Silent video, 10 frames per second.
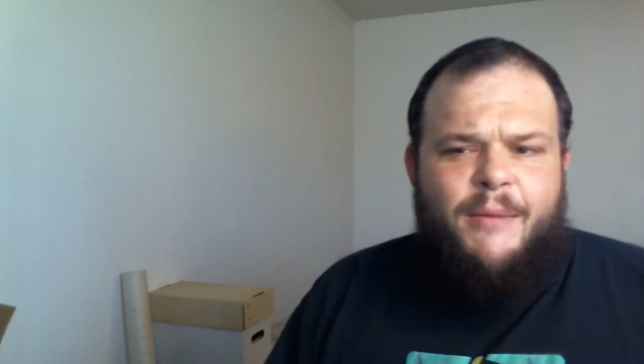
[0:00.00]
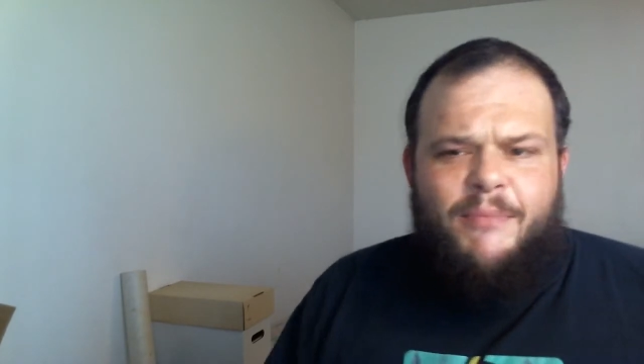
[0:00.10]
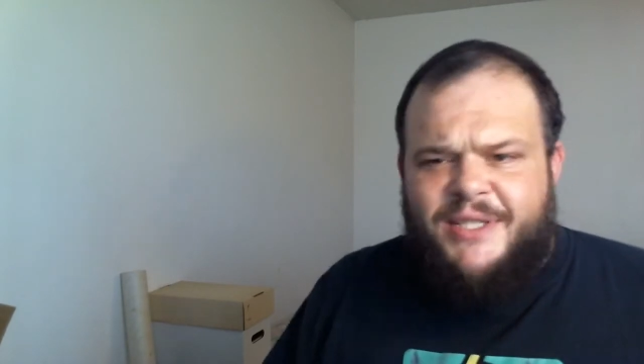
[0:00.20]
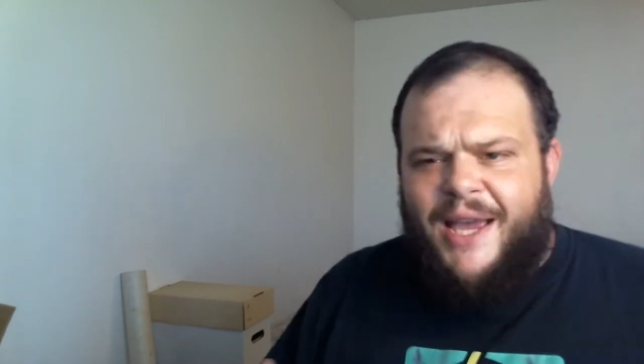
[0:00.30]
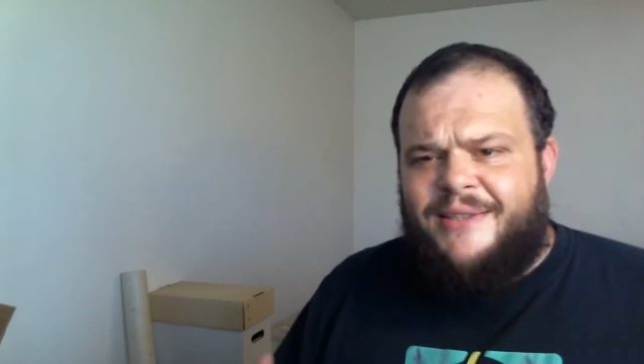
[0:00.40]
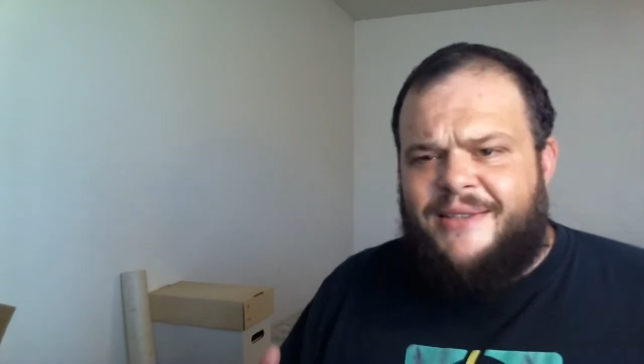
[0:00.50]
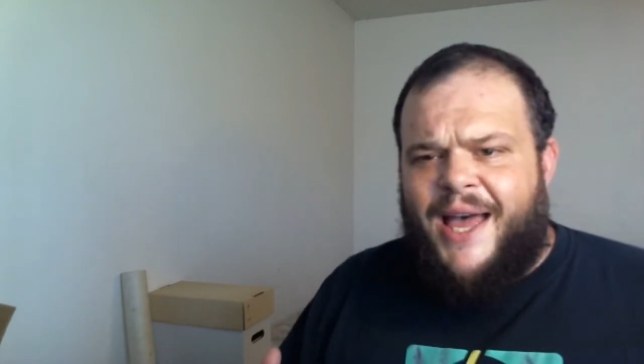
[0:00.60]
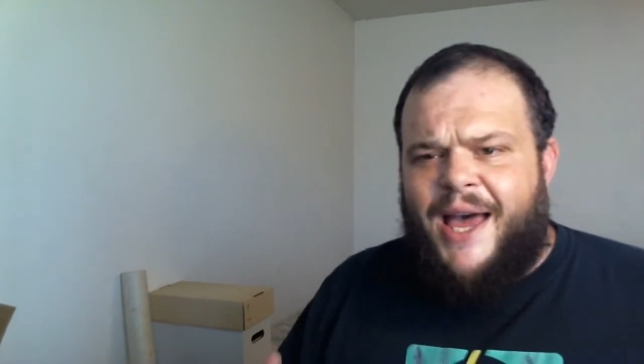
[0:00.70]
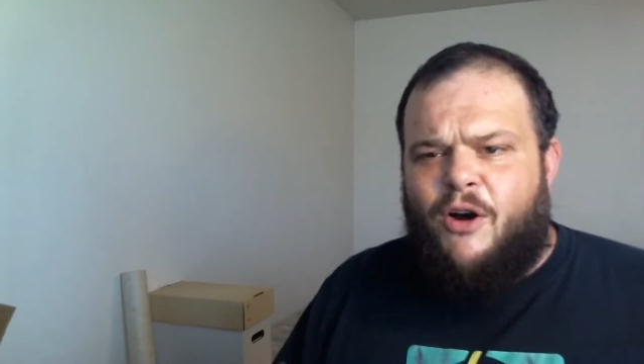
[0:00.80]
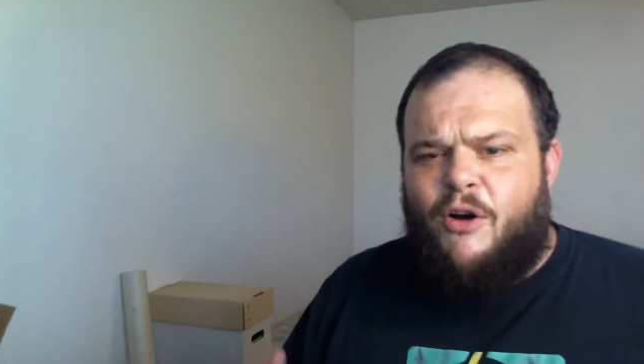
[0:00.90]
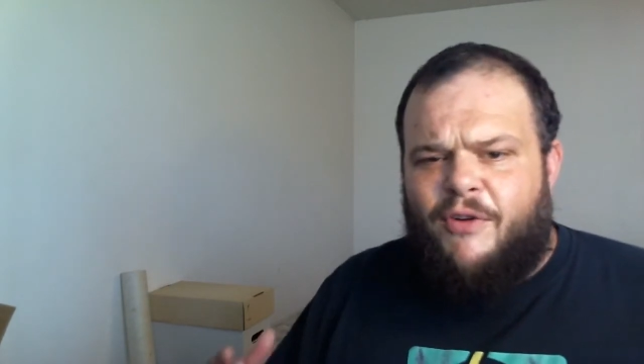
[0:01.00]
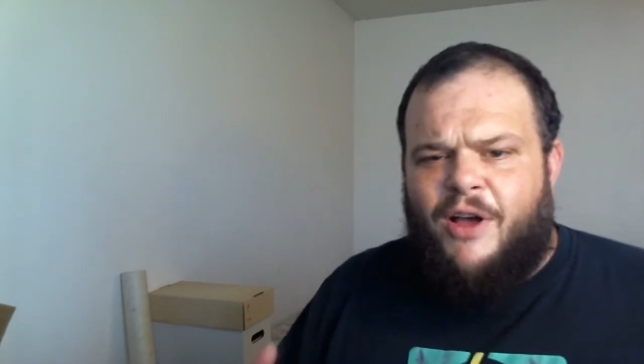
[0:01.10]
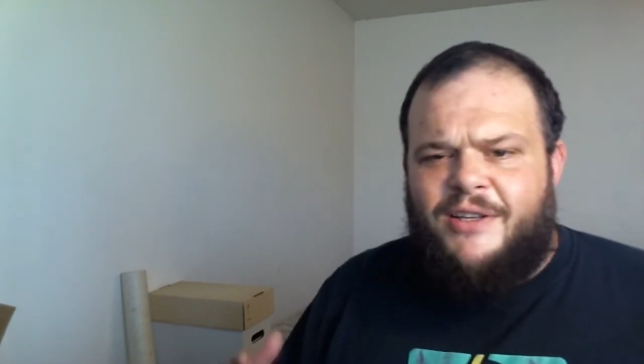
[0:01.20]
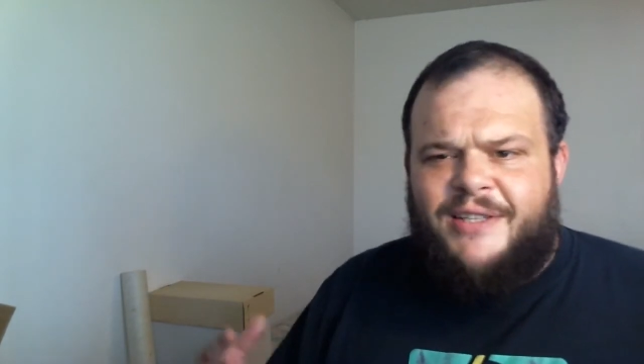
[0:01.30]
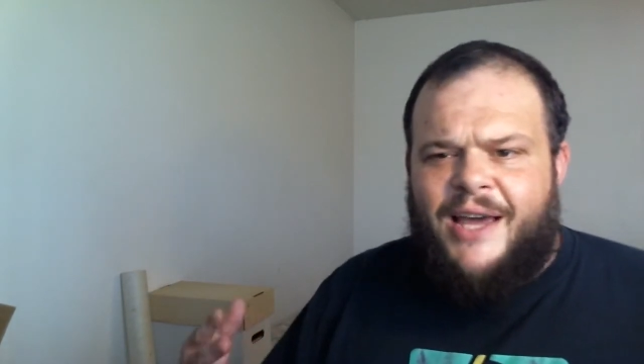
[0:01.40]
Besides that,
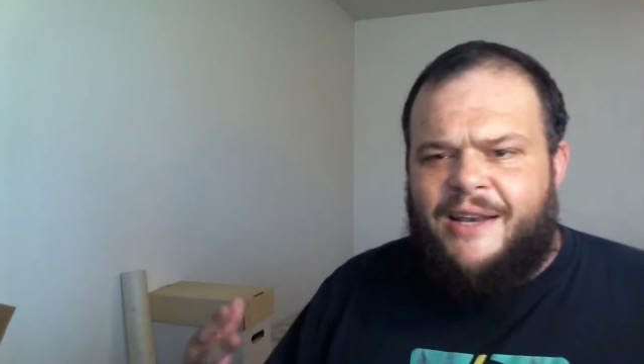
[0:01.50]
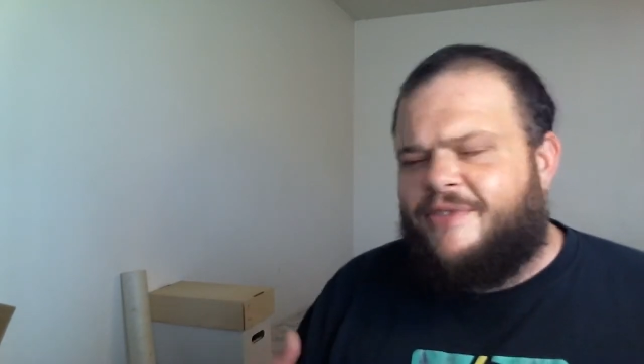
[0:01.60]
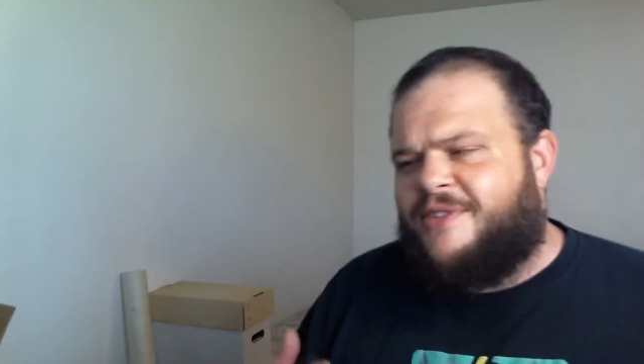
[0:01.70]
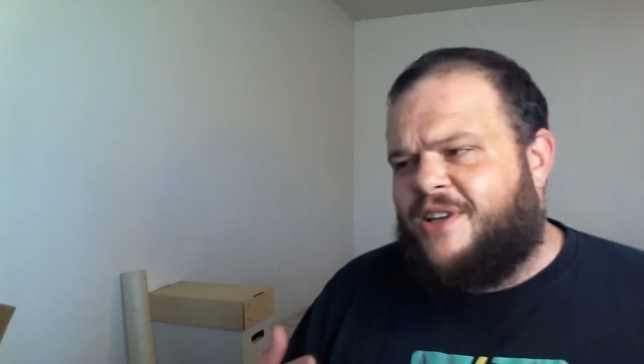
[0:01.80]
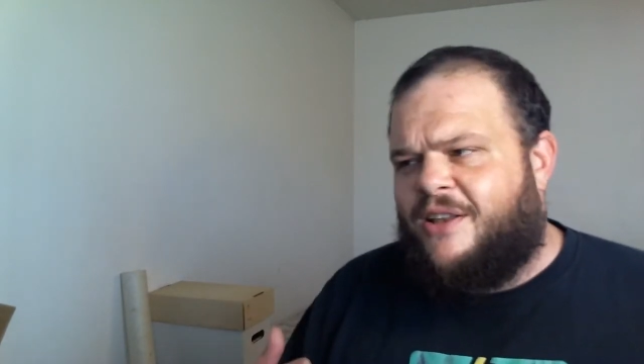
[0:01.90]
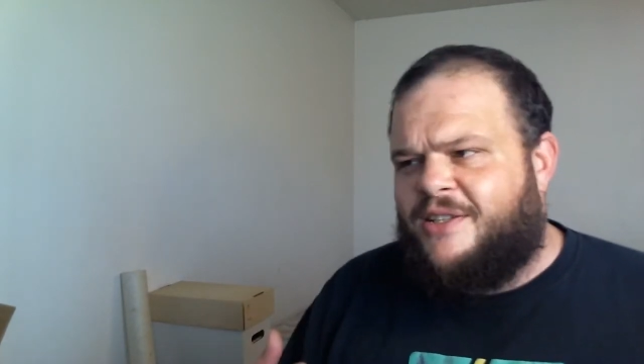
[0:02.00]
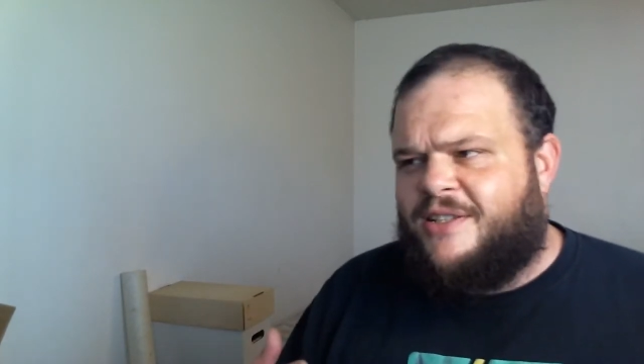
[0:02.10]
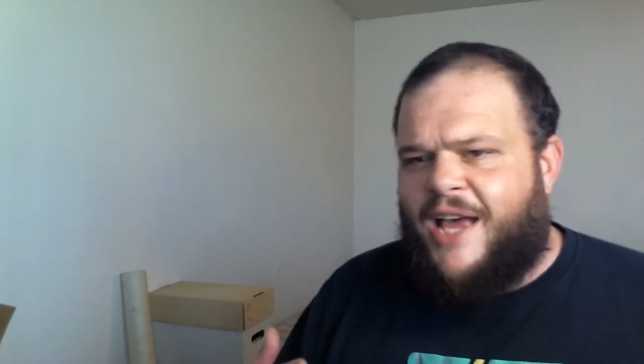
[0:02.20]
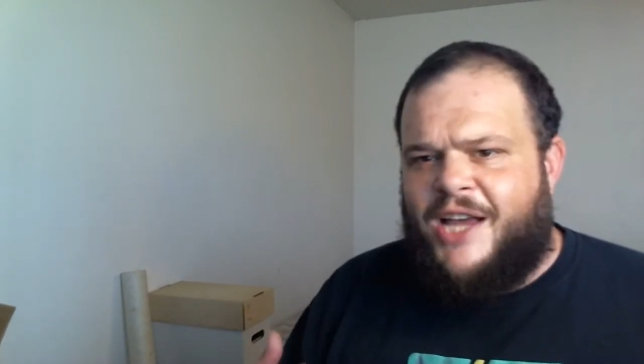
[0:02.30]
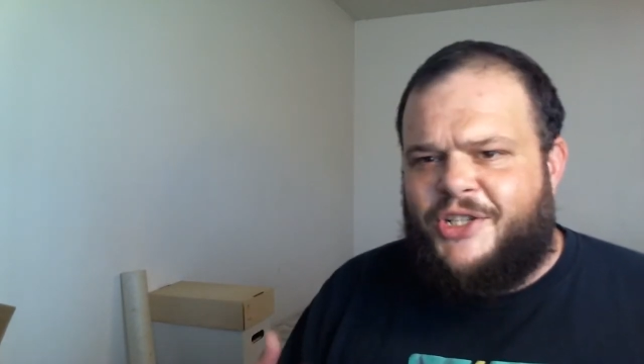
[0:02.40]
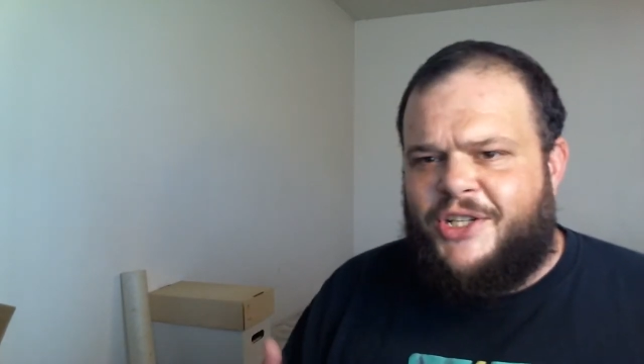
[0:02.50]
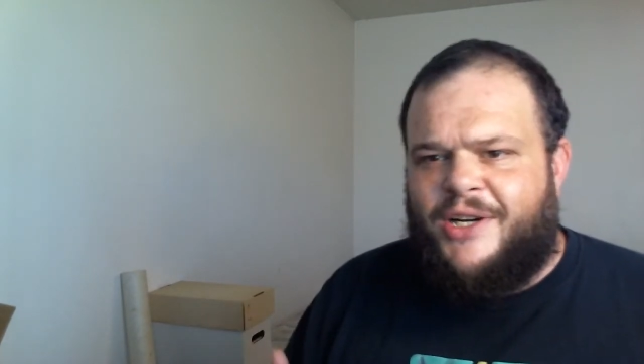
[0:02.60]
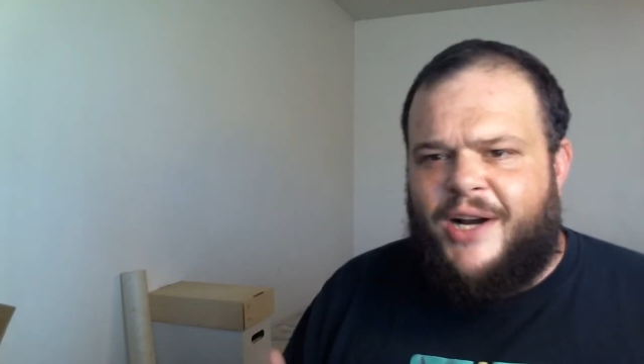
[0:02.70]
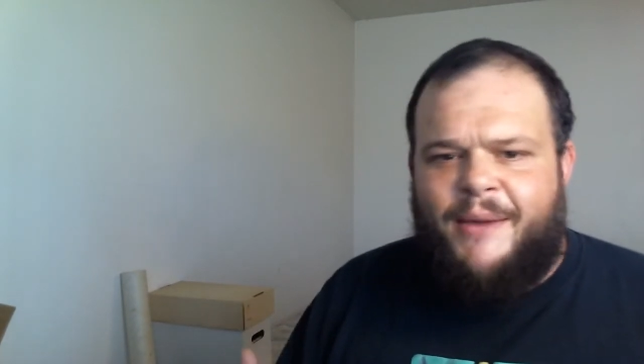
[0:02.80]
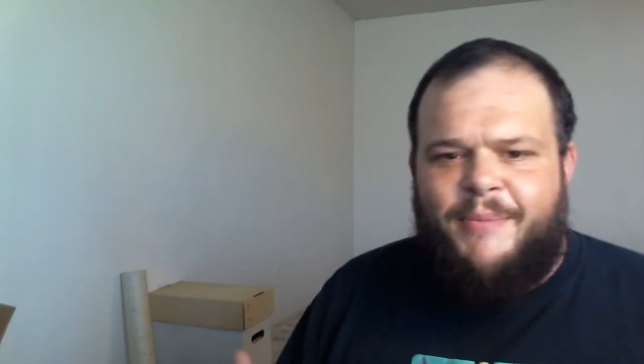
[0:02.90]
overall it's kind of a solid
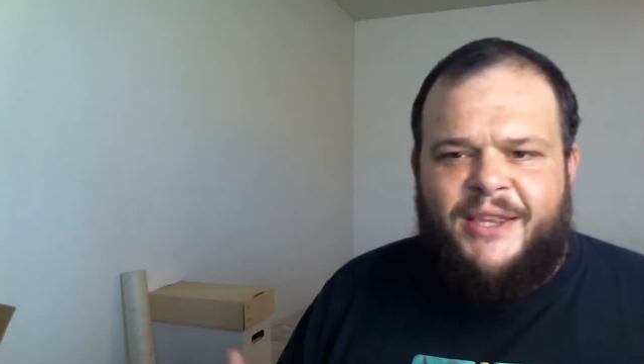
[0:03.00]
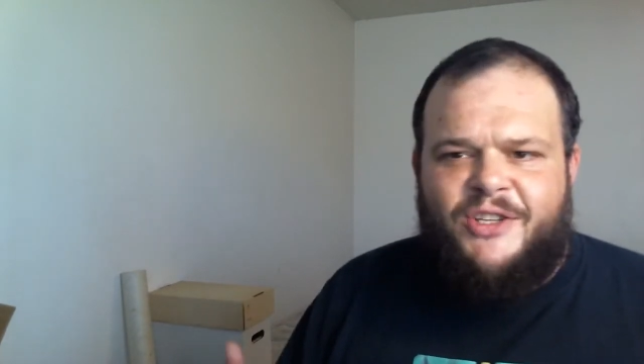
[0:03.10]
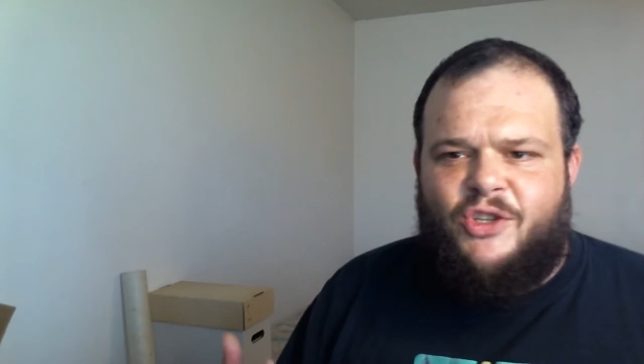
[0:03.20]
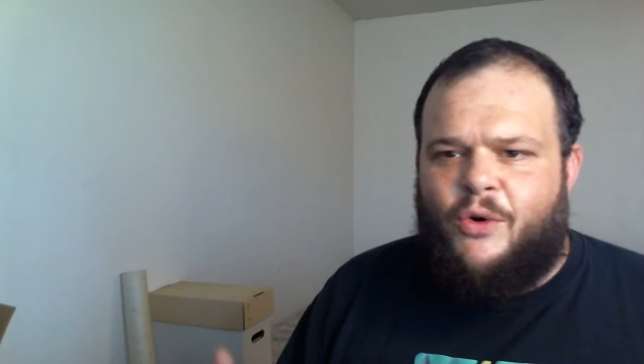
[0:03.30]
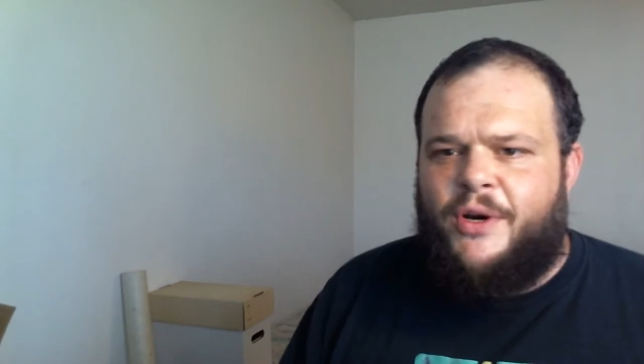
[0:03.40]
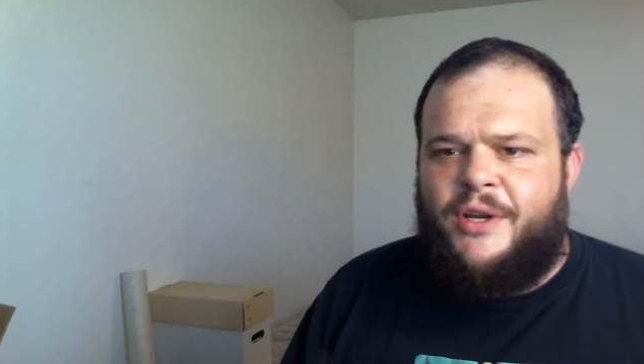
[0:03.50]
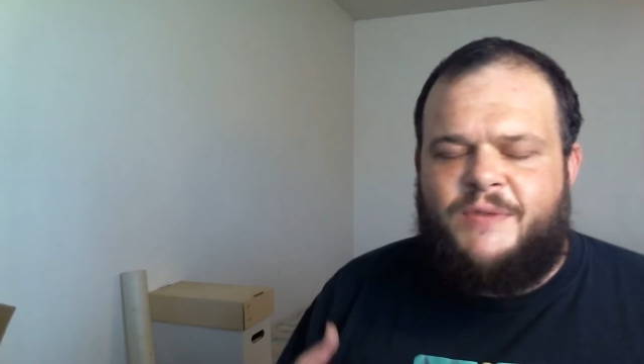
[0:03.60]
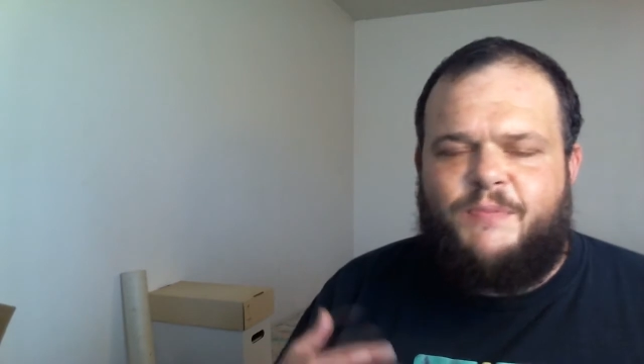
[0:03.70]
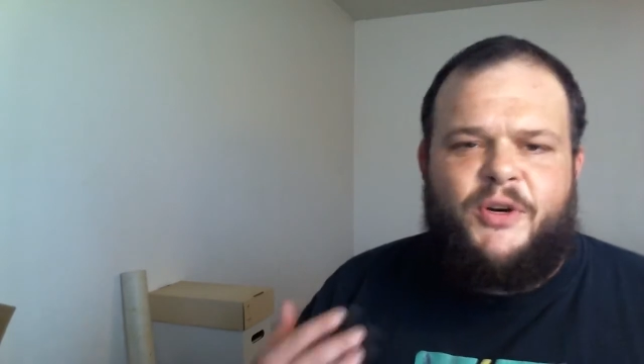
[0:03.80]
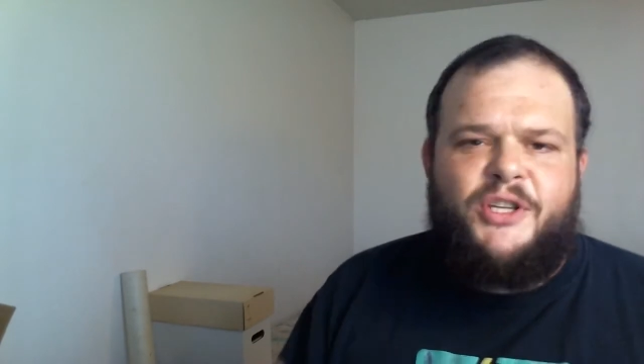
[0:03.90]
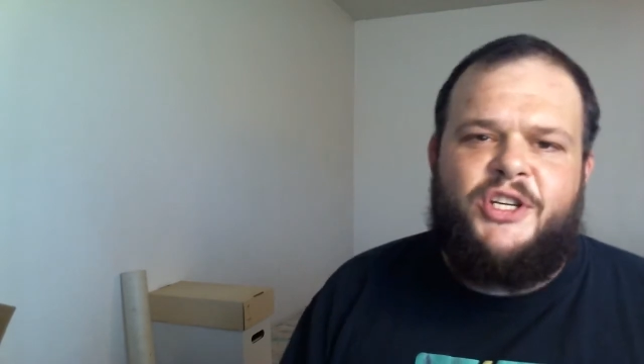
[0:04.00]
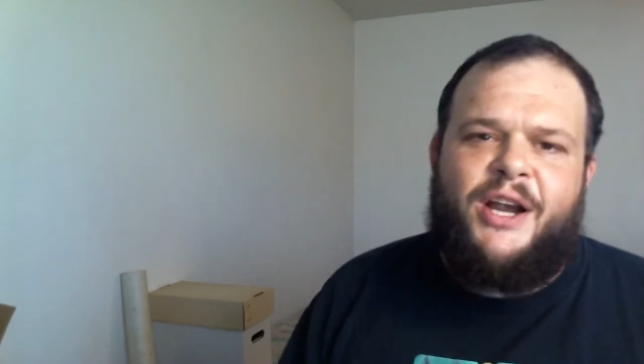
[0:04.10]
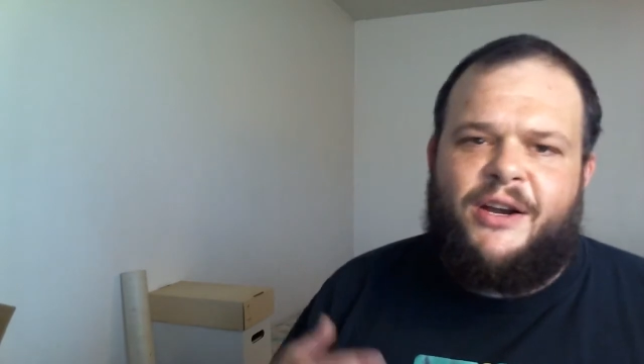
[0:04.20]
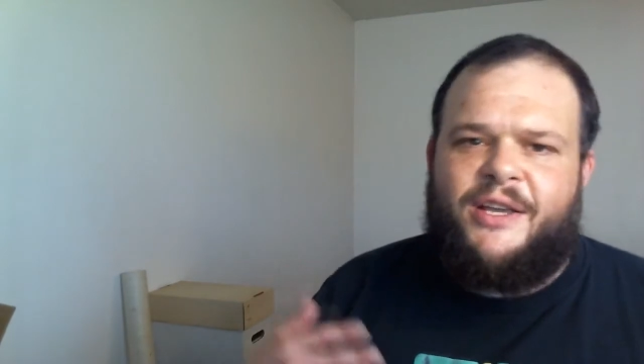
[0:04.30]
slasher. I mean, the story is pretty generic.